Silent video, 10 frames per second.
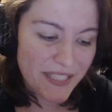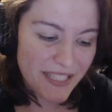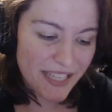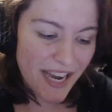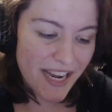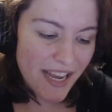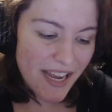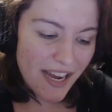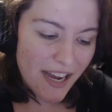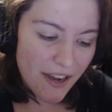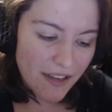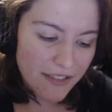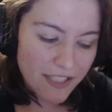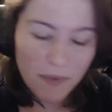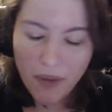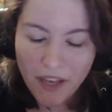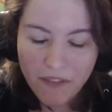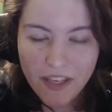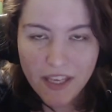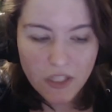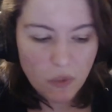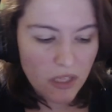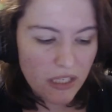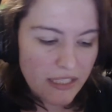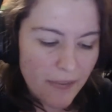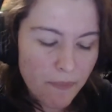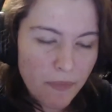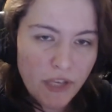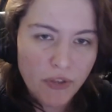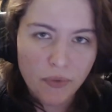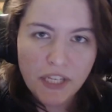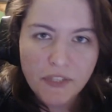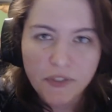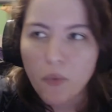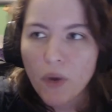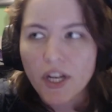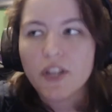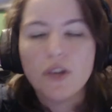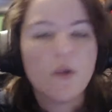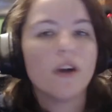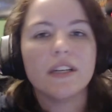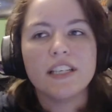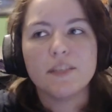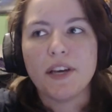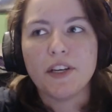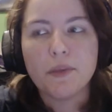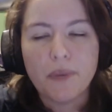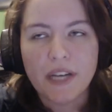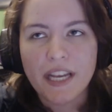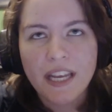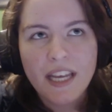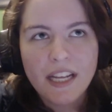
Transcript: It's got uh, WAV as well as MP3, so one audio quality is better, but